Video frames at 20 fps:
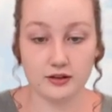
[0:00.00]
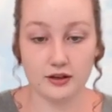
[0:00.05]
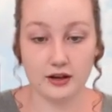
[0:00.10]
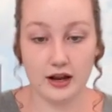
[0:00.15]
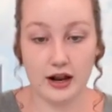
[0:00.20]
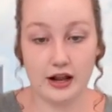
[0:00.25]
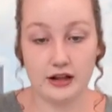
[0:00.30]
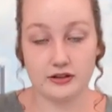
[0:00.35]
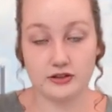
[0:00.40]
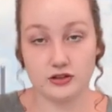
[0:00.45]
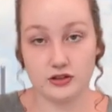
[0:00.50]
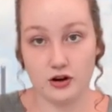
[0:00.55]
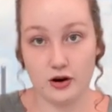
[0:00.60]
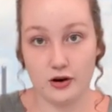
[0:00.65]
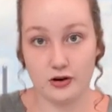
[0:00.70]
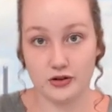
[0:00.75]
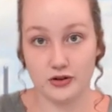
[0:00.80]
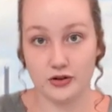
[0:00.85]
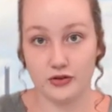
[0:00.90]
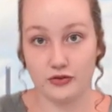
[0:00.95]
And it's
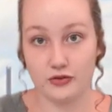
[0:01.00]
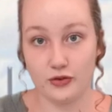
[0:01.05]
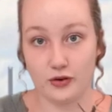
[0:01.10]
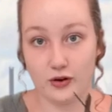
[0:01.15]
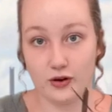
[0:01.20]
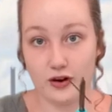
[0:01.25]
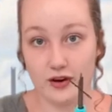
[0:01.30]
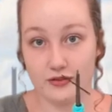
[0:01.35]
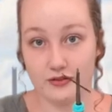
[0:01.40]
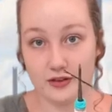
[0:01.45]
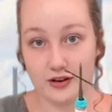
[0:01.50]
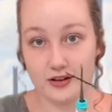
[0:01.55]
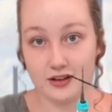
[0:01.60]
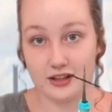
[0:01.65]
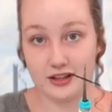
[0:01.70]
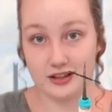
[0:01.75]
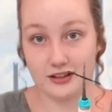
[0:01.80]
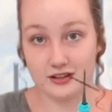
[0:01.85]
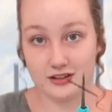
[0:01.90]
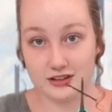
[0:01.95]
charged for a fairly
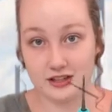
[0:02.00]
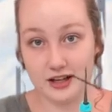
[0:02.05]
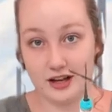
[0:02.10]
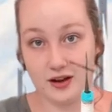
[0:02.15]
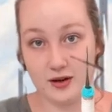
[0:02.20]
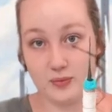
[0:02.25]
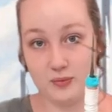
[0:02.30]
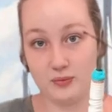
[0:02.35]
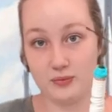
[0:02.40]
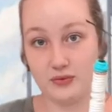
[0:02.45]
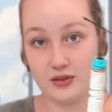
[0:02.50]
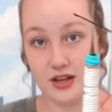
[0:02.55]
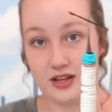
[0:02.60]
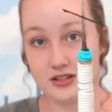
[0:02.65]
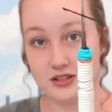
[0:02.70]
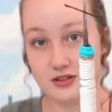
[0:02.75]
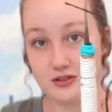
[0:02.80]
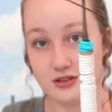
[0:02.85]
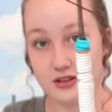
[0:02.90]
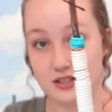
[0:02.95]
long time,
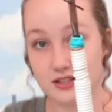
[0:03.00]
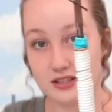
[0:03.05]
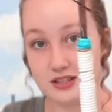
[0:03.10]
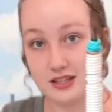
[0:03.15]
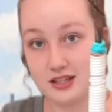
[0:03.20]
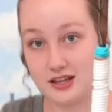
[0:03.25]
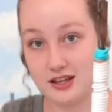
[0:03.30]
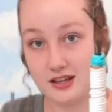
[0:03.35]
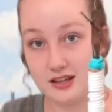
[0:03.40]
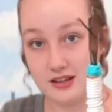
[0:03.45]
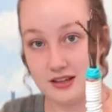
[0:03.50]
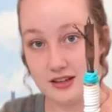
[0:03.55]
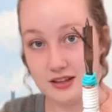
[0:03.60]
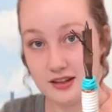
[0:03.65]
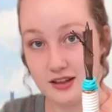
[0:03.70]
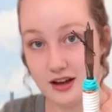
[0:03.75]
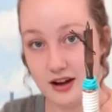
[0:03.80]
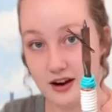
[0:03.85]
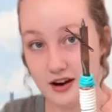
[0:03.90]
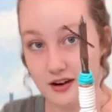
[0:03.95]
as you can see
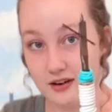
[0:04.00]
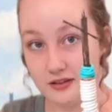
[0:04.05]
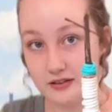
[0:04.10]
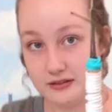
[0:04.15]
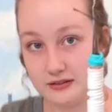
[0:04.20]
there.